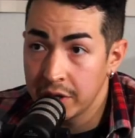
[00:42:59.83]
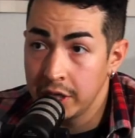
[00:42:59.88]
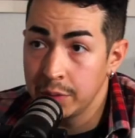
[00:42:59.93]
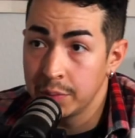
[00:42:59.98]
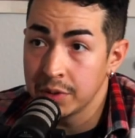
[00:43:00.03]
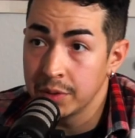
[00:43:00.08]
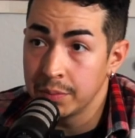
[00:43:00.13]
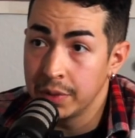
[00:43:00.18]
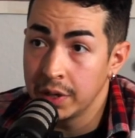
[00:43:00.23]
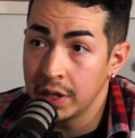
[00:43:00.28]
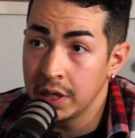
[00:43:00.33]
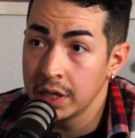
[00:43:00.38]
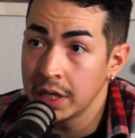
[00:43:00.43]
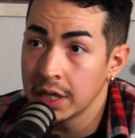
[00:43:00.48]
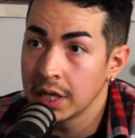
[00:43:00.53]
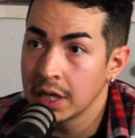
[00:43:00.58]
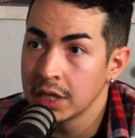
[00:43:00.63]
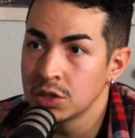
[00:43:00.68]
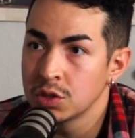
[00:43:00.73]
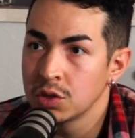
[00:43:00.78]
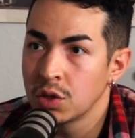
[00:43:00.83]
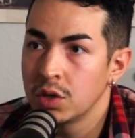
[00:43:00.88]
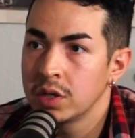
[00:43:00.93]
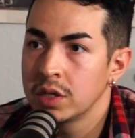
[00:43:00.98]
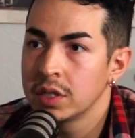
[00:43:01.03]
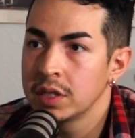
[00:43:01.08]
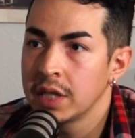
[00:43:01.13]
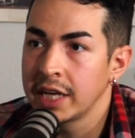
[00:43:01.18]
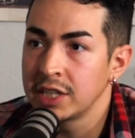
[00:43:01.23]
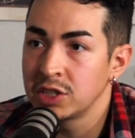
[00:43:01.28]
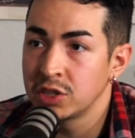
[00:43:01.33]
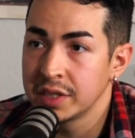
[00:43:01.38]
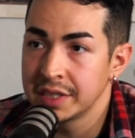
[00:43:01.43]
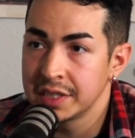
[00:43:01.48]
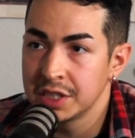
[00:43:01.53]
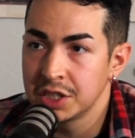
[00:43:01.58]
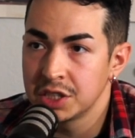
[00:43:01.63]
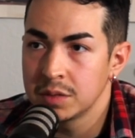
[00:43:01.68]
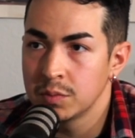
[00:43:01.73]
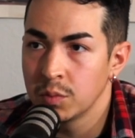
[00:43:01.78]
Keep It a Buck and I started like
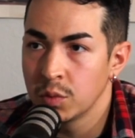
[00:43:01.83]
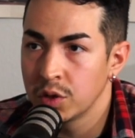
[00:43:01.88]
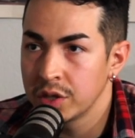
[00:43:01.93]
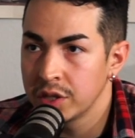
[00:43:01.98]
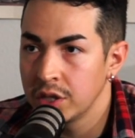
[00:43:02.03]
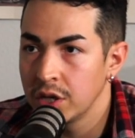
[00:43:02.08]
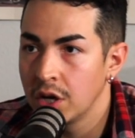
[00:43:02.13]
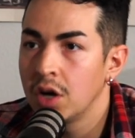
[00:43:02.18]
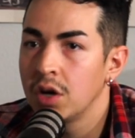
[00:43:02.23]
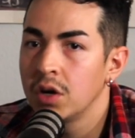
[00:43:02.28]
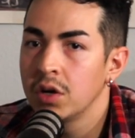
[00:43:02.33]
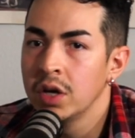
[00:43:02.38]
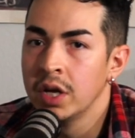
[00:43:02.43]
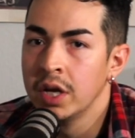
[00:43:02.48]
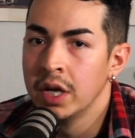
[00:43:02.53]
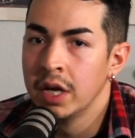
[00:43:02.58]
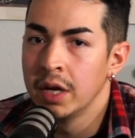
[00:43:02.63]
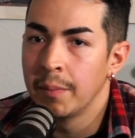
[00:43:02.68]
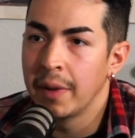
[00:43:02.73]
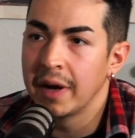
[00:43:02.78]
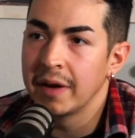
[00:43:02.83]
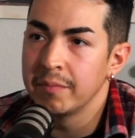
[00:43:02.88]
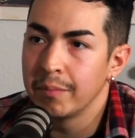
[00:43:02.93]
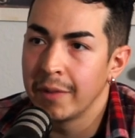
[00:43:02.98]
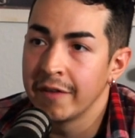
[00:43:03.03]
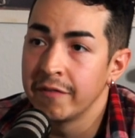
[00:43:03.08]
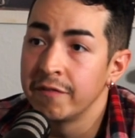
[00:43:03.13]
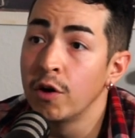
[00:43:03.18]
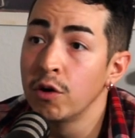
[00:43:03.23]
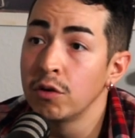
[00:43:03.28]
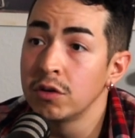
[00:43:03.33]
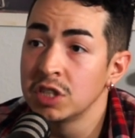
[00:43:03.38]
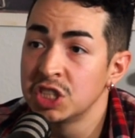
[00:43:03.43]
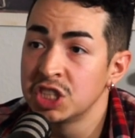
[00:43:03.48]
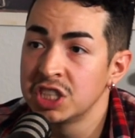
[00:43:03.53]
transitioning more to y'all, my, my focus